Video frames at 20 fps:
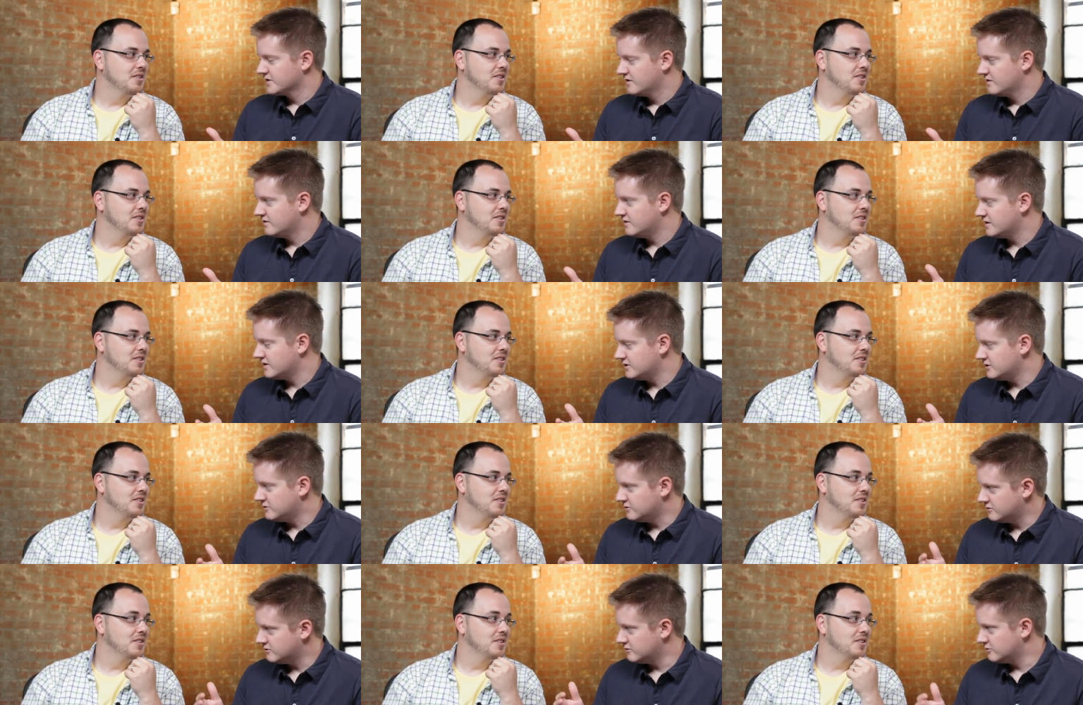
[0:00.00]
Speaker 1: that
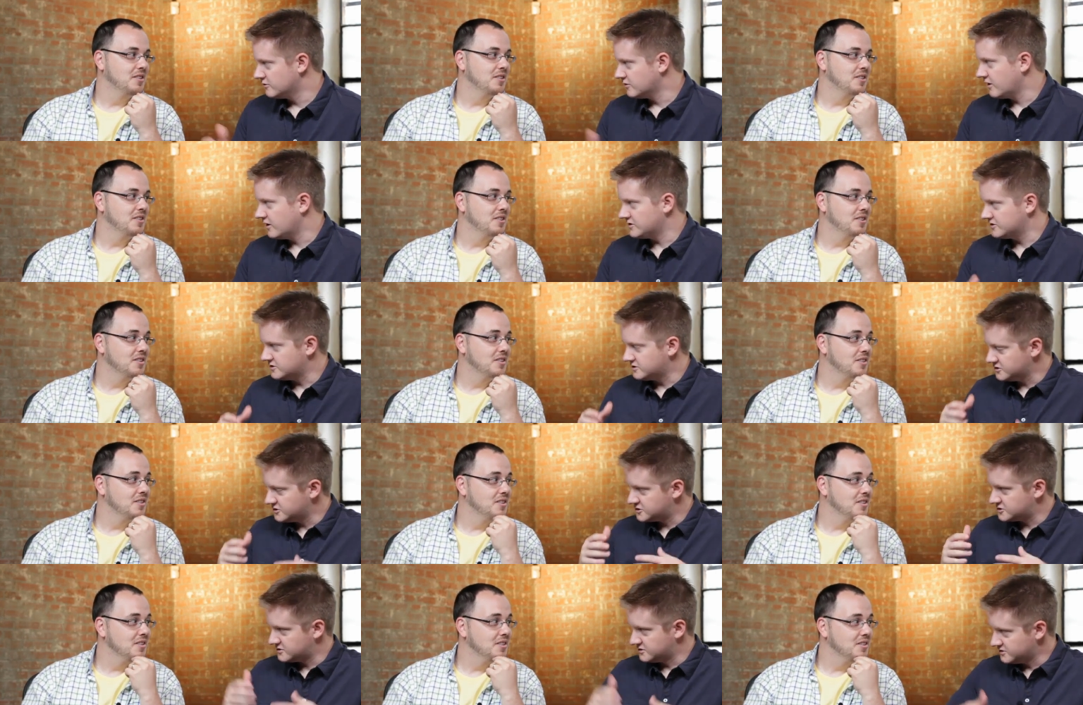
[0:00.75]
you're not
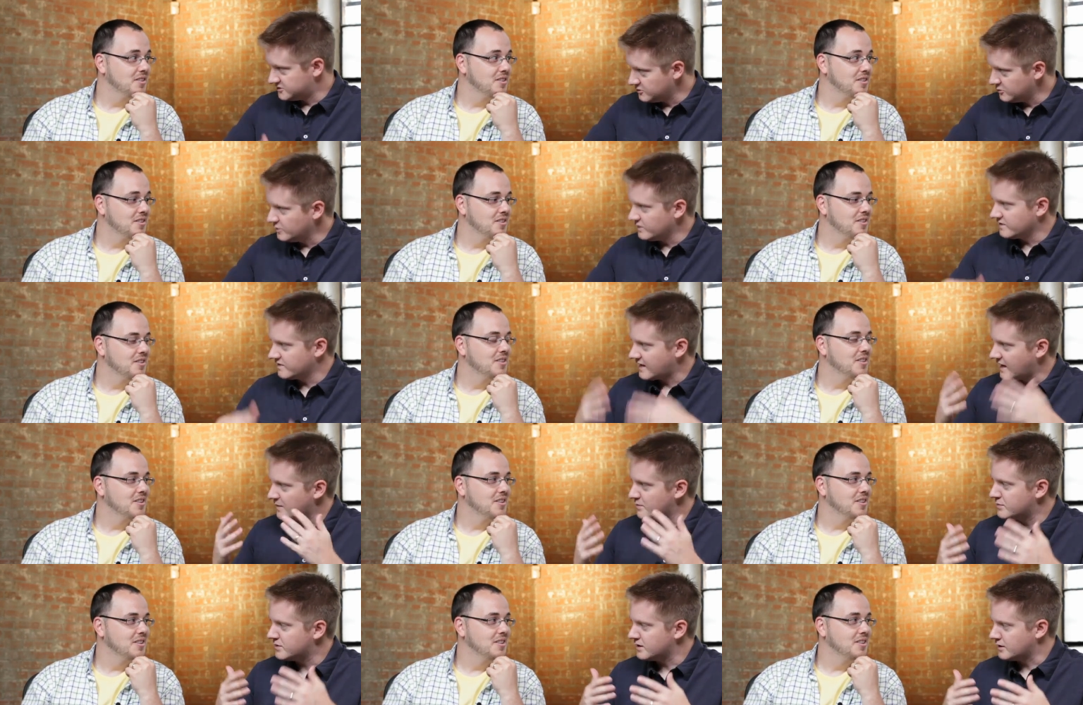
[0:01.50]
just doing
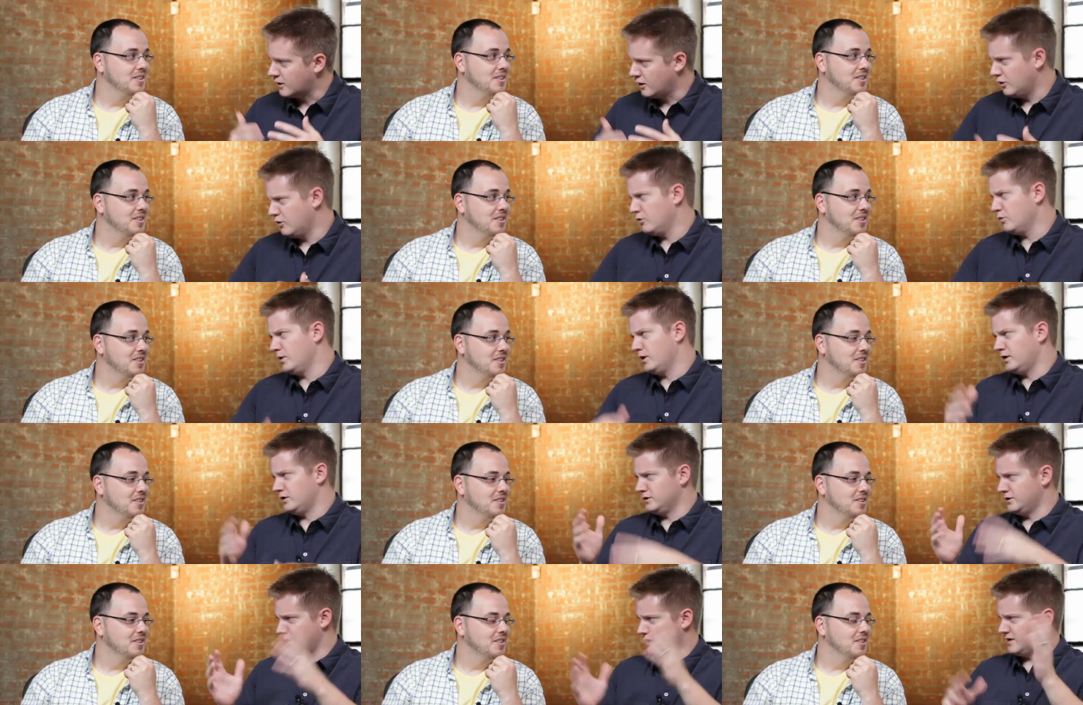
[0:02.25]
that bit. Oh
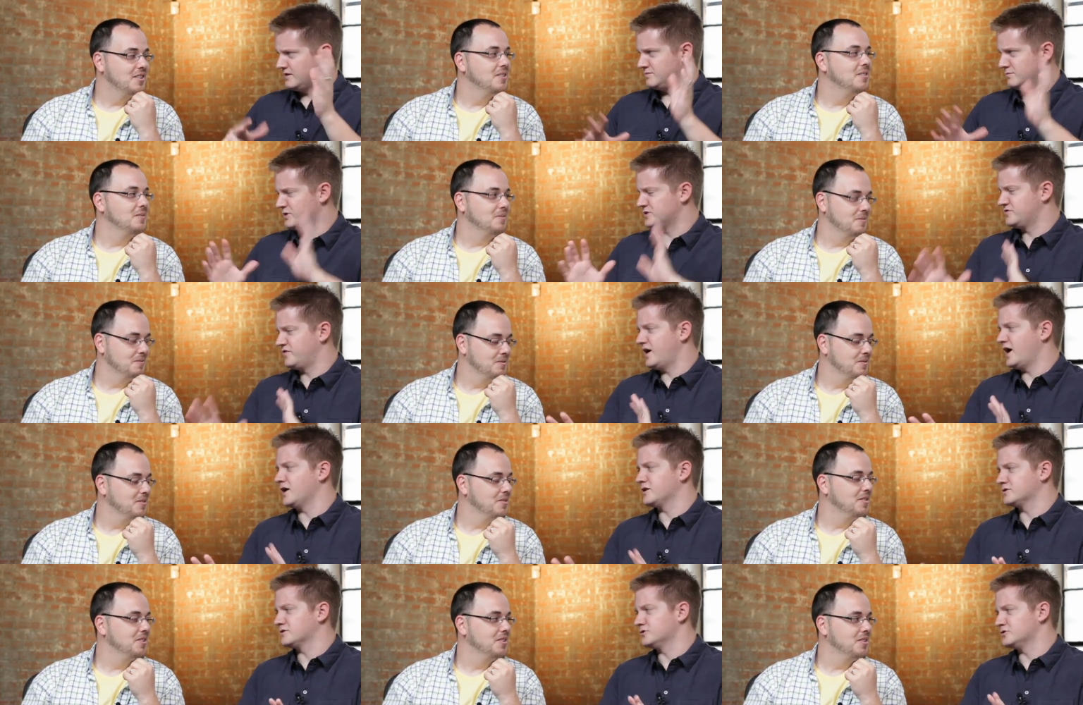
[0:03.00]
well, yeah, it's much
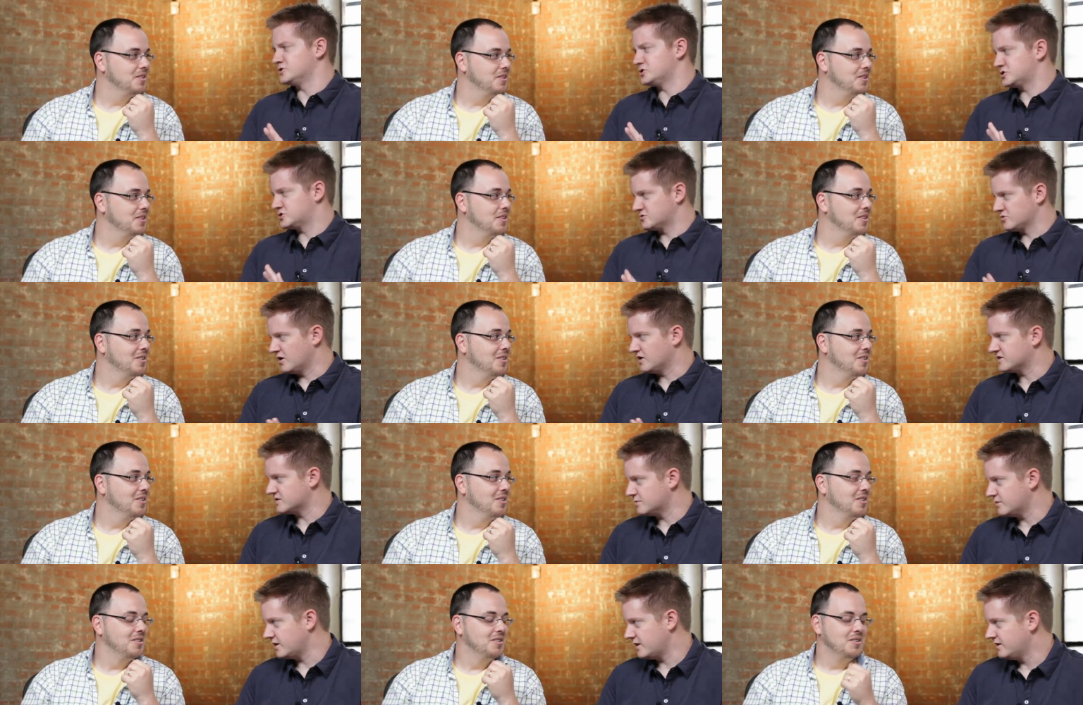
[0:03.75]
faster. Just
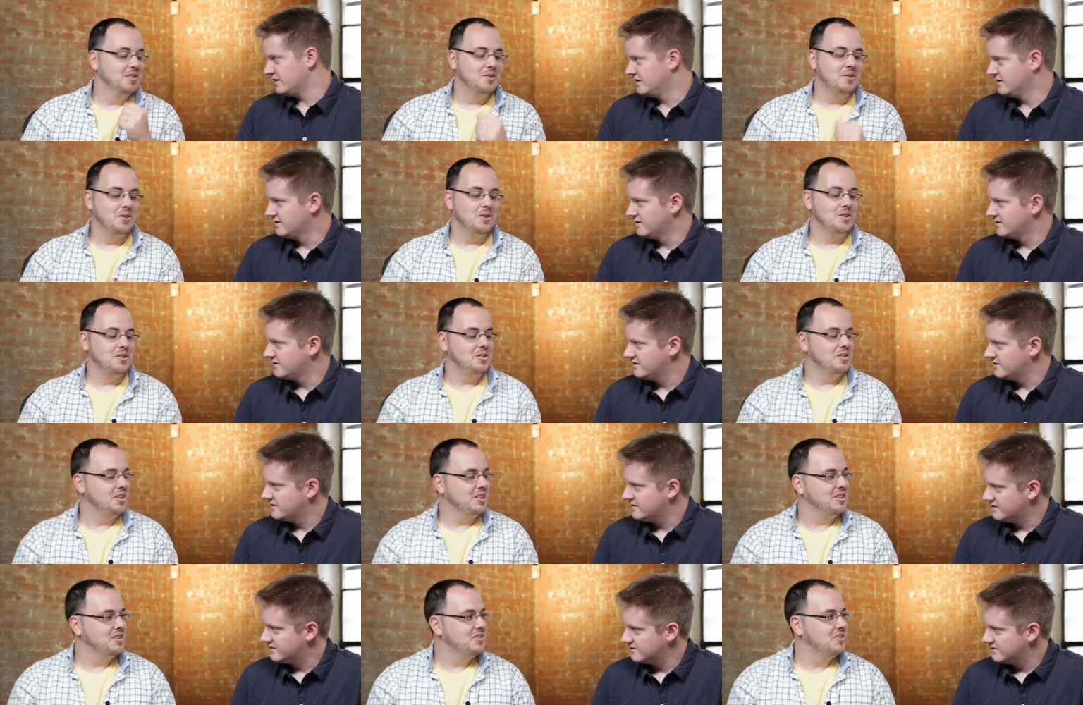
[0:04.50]
trust me. Well, you're
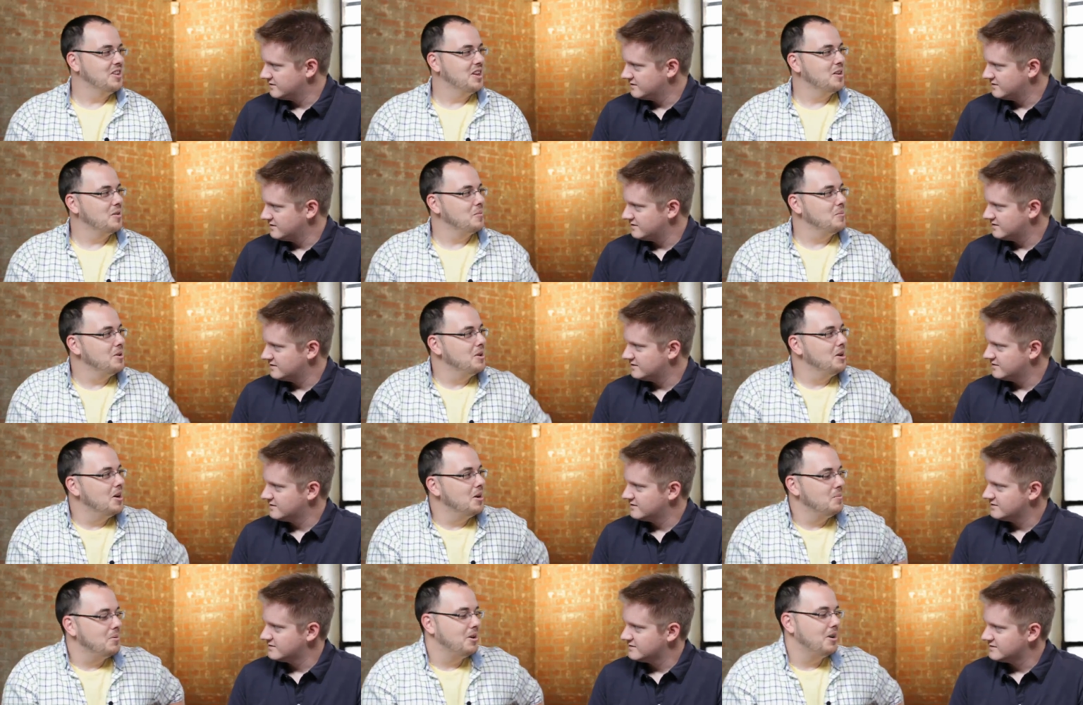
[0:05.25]
like setting me
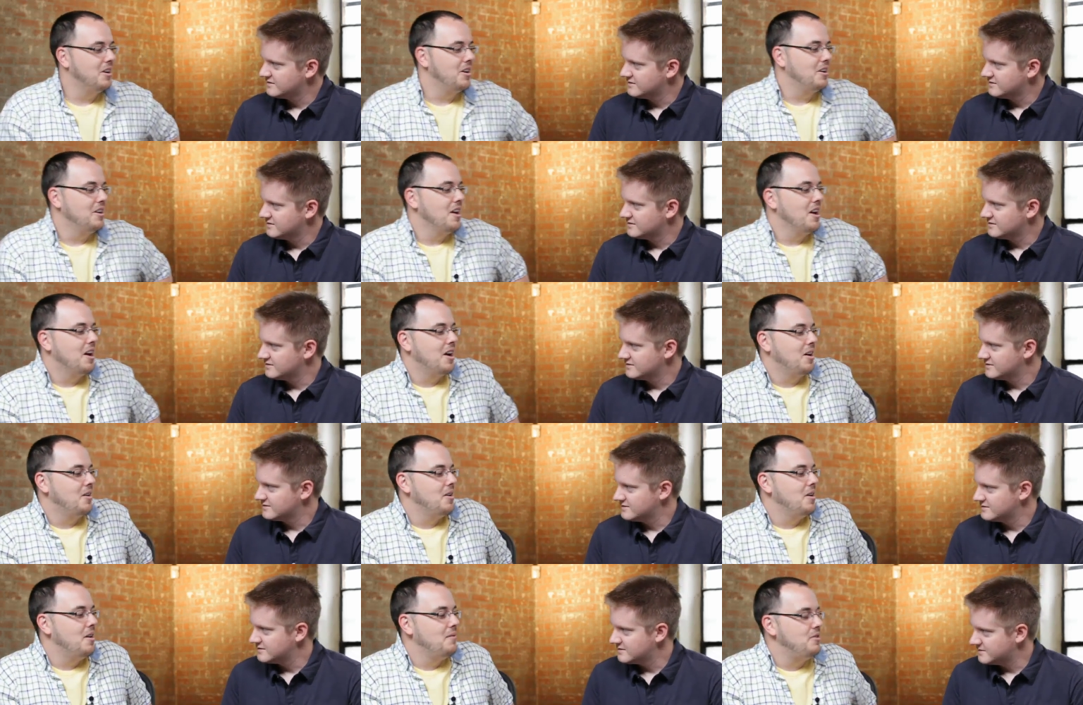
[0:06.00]
up here. Yeah,
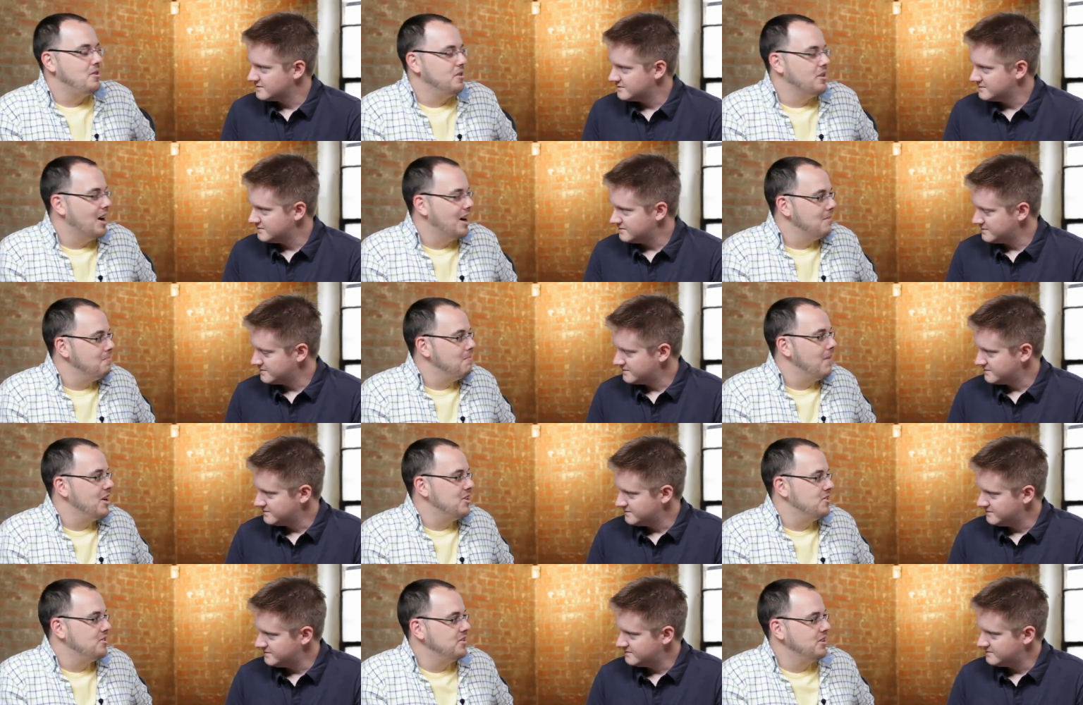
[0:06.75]
if you're not
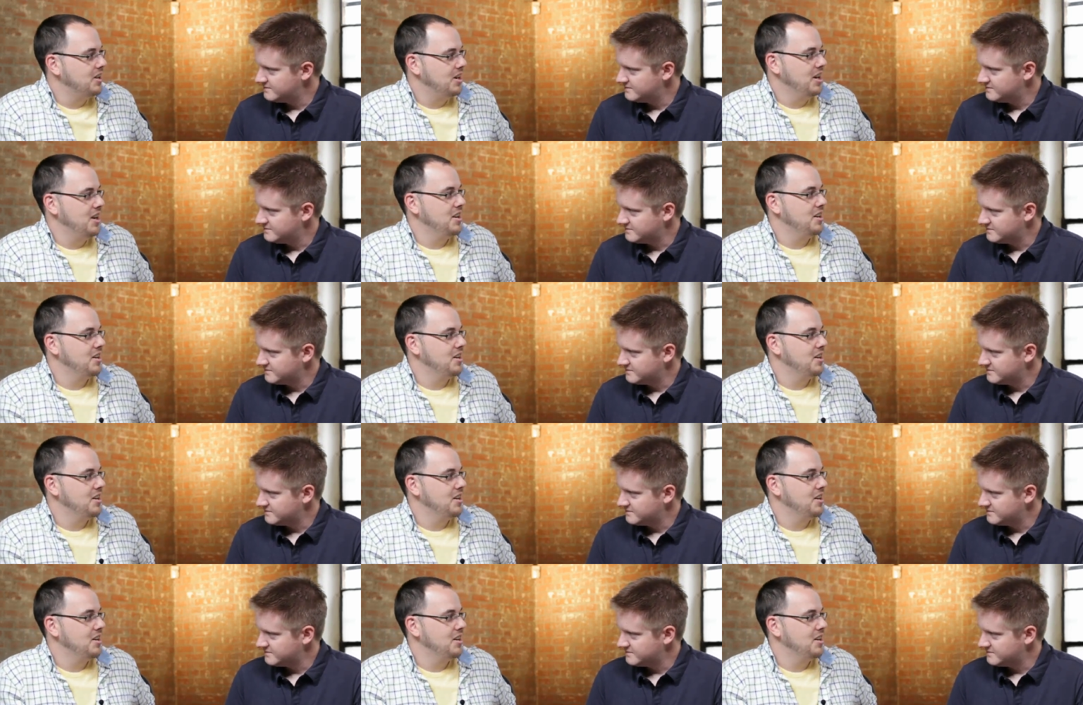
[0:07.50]
measuring it,